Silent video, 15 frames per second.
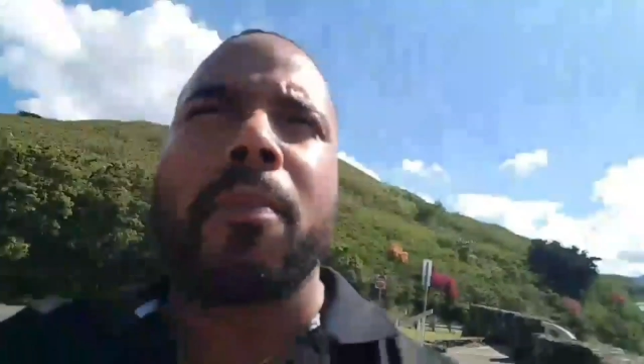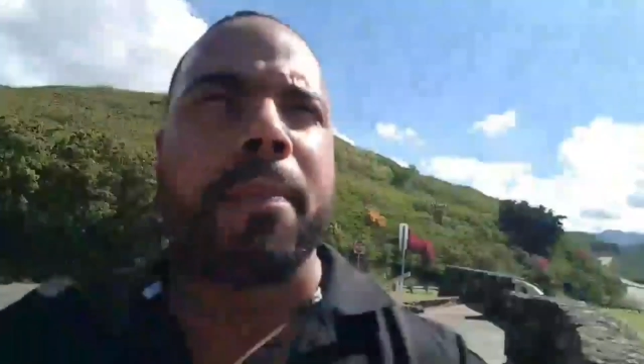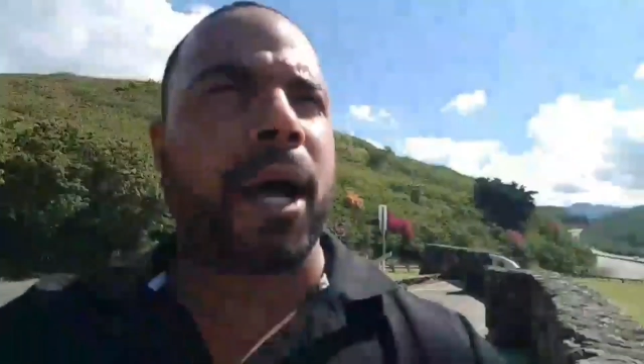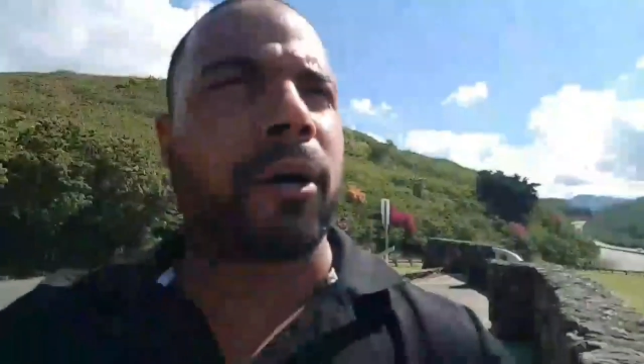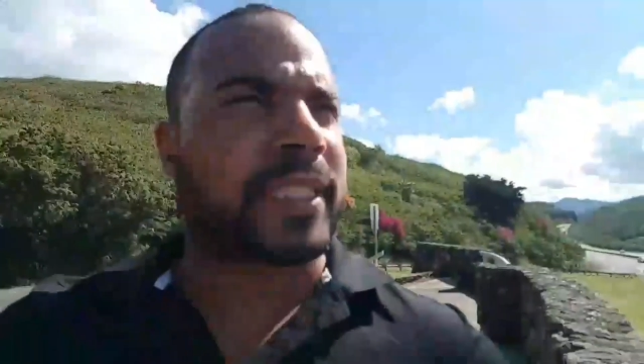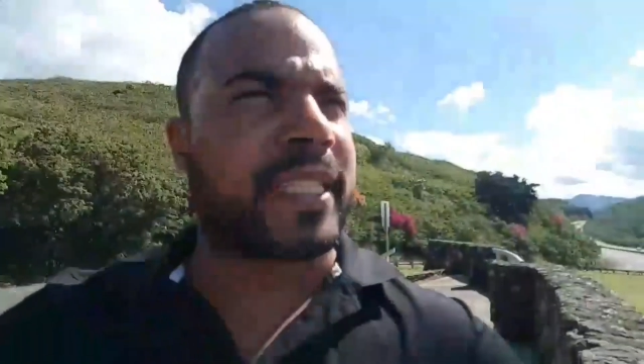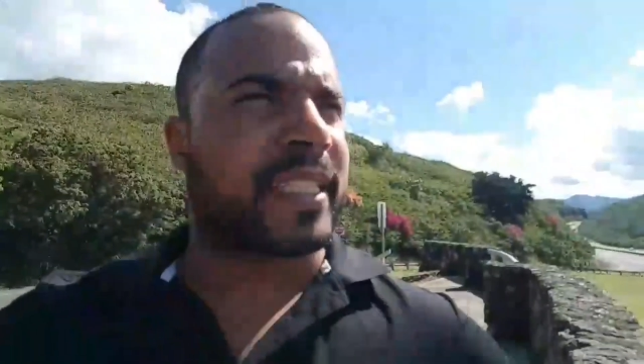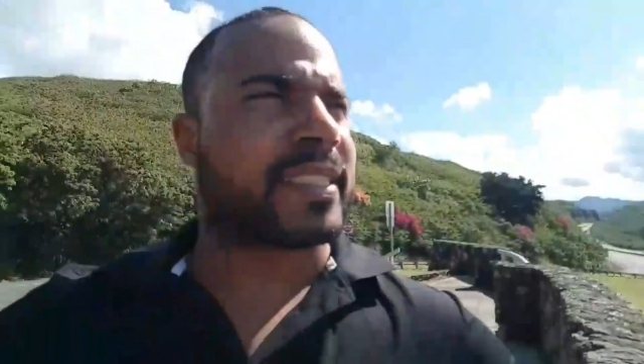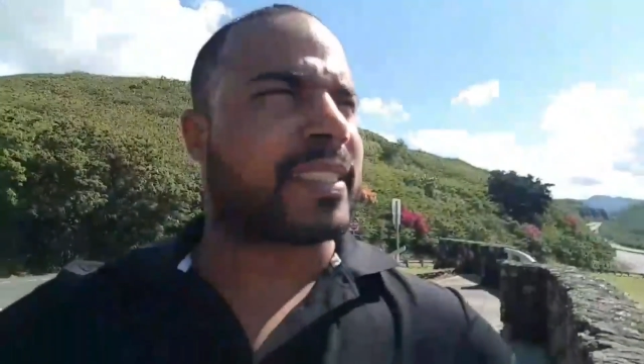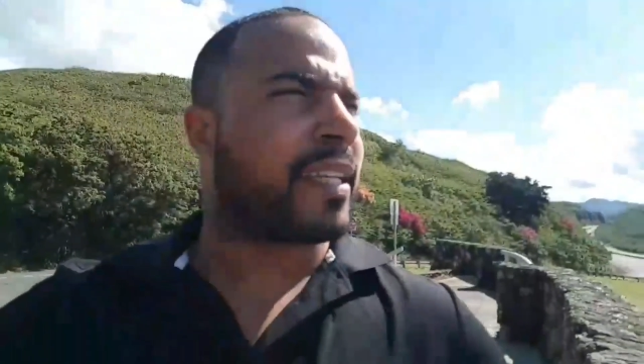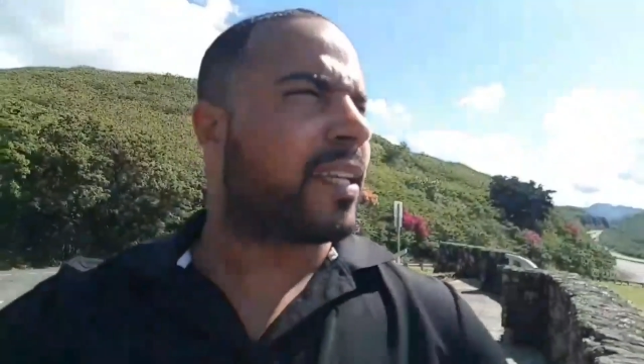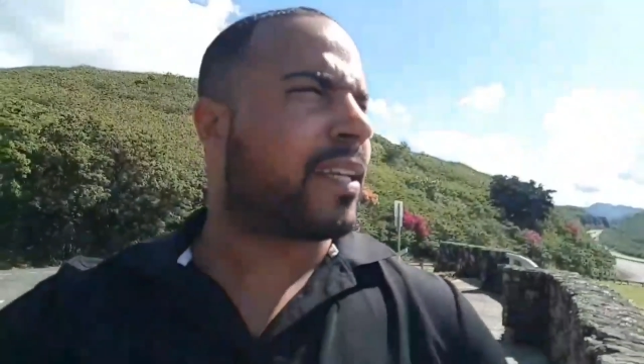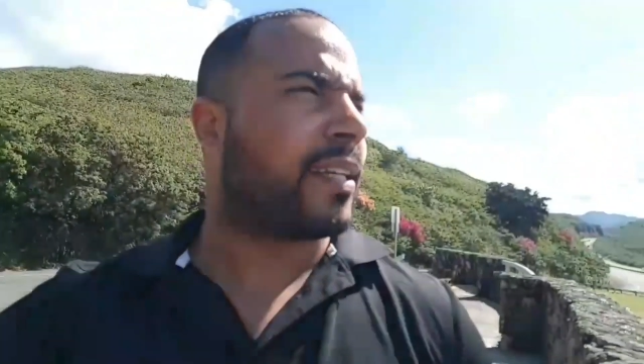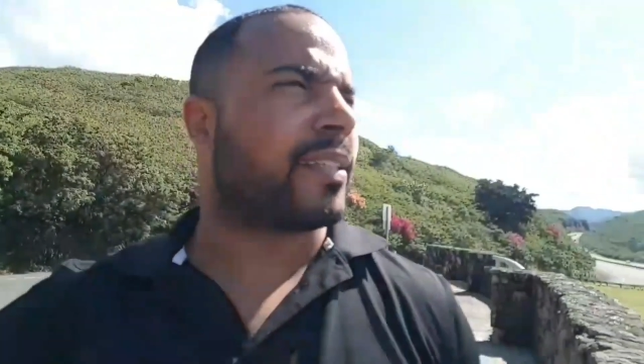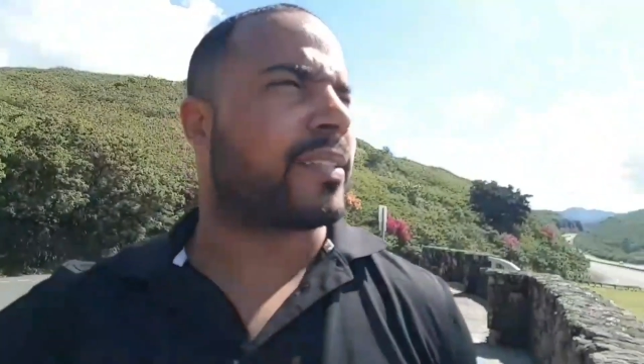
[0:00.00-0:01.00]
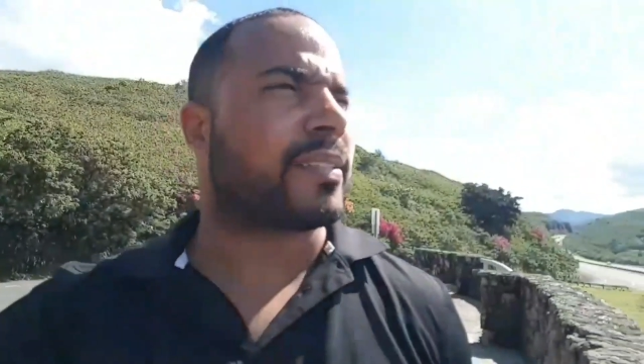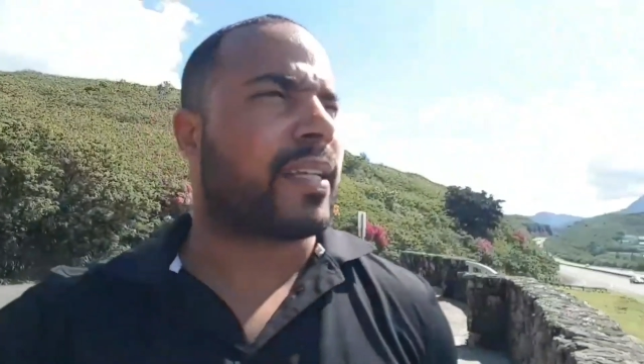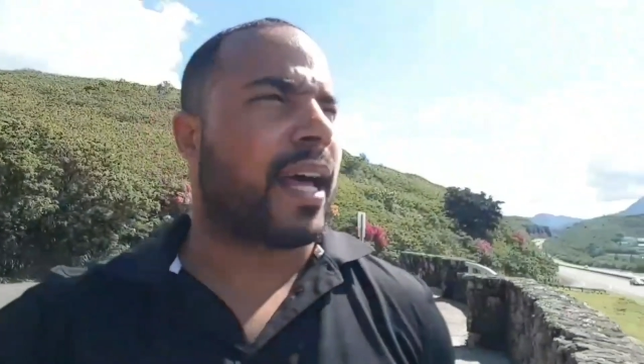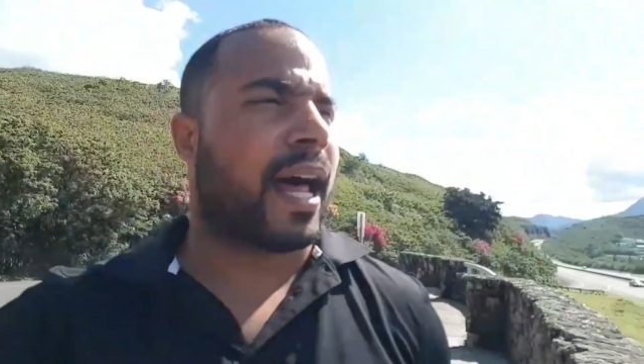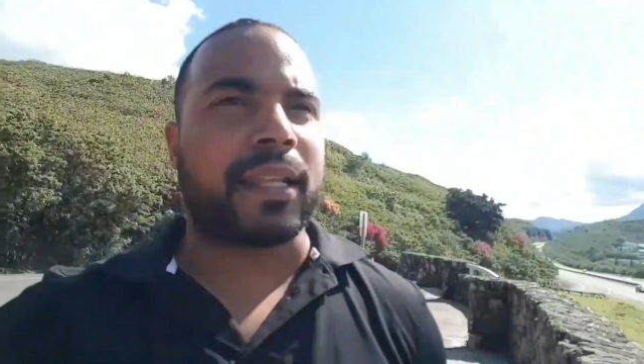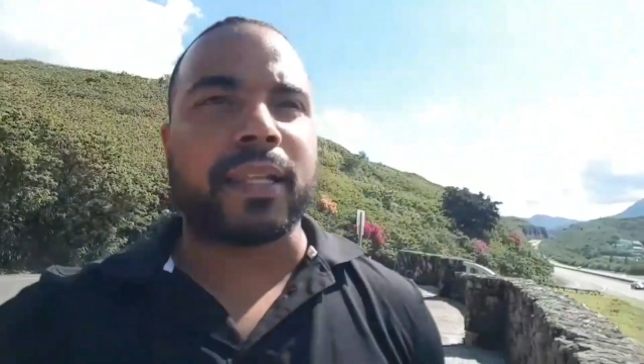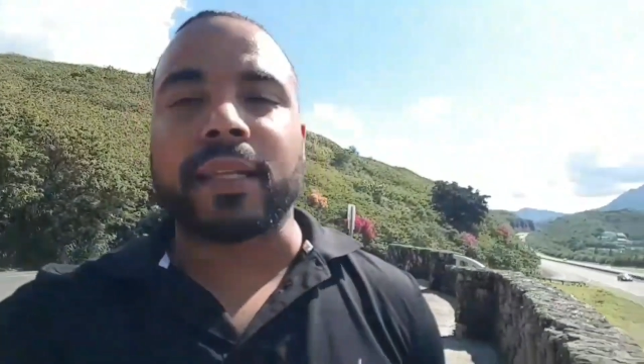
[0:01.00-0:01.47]
mountainous it is.
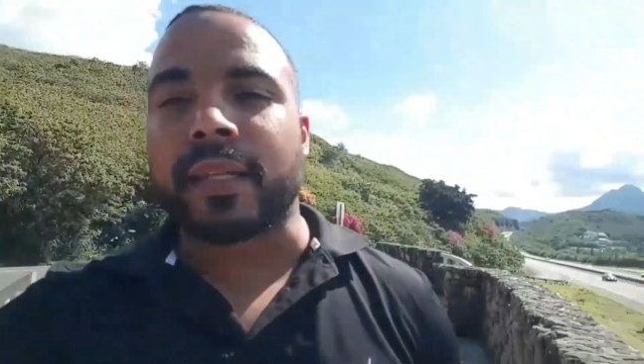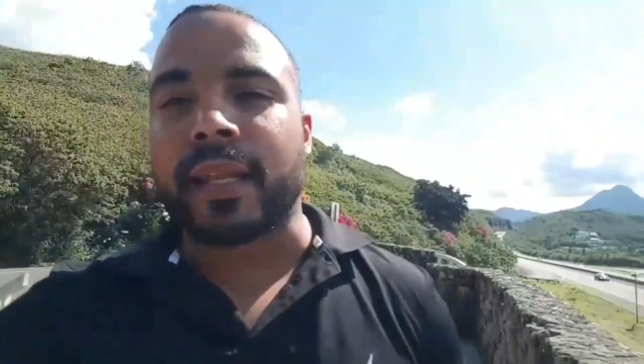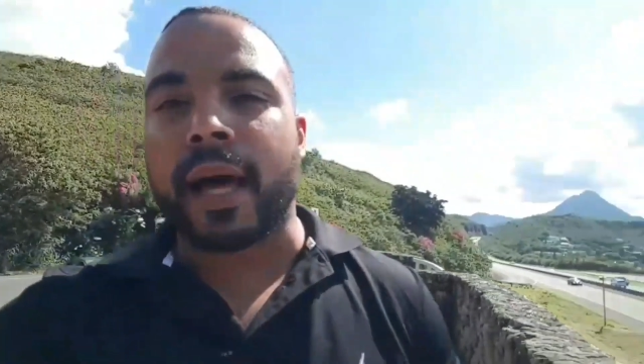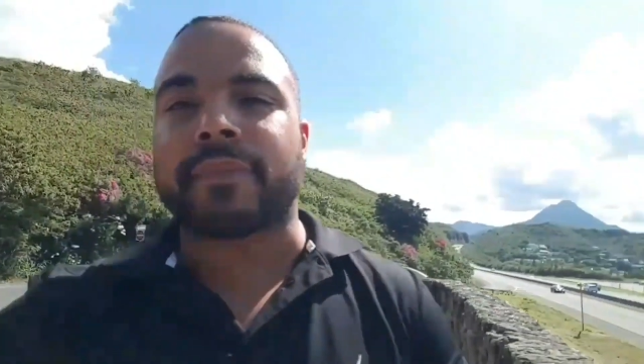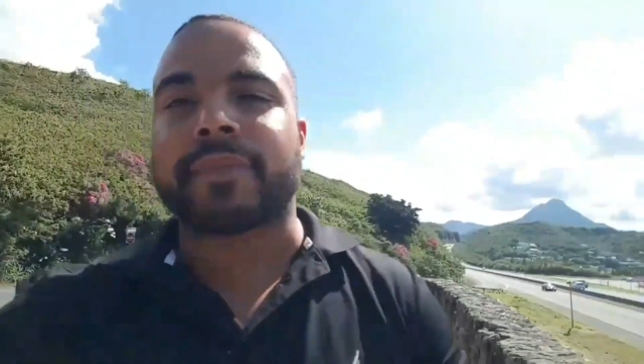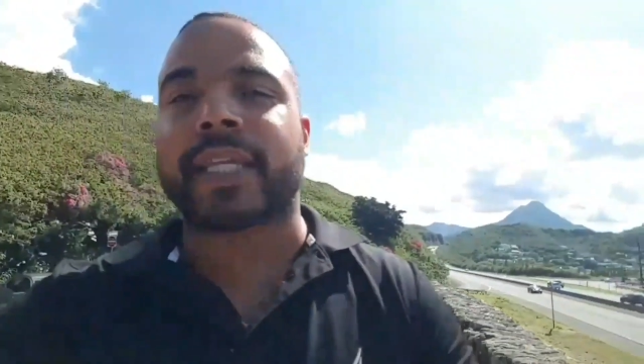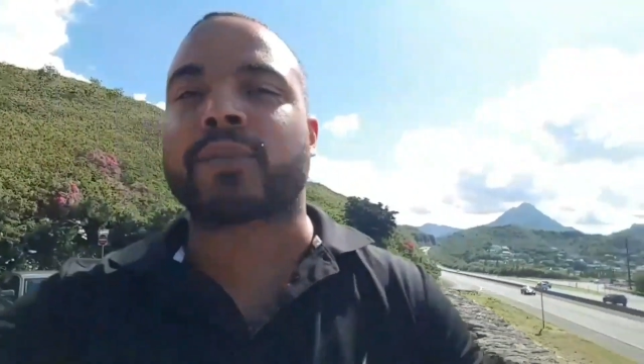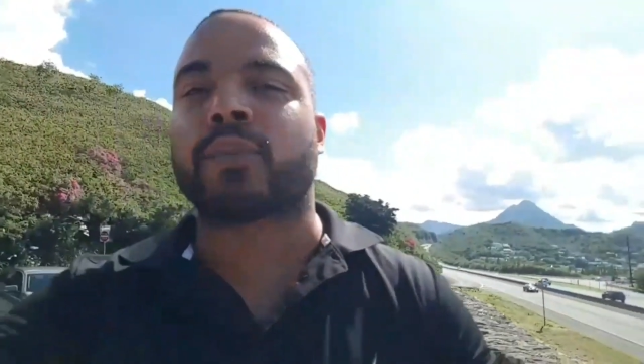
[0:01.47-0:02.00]
I love,